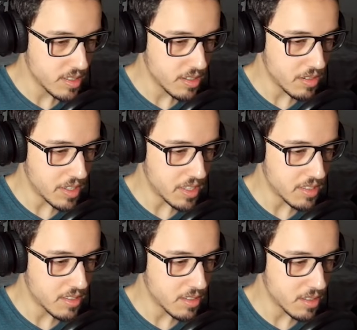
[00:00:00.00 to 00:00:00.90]
Oh, I
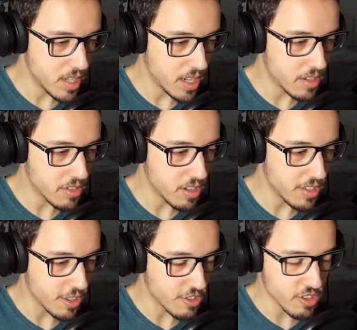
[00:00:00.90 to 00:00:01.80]
need uh, higher
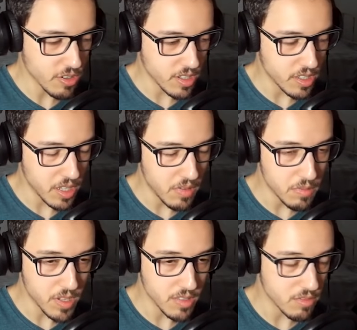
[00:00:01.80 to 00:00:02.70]
knowledge. Okay, never
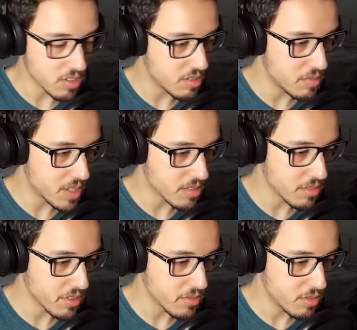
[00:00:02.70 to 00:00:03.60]
mind. We're going back to
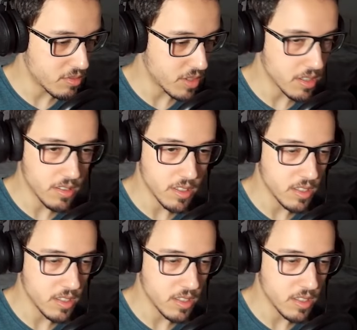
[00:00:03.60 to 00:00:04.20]
school quickly.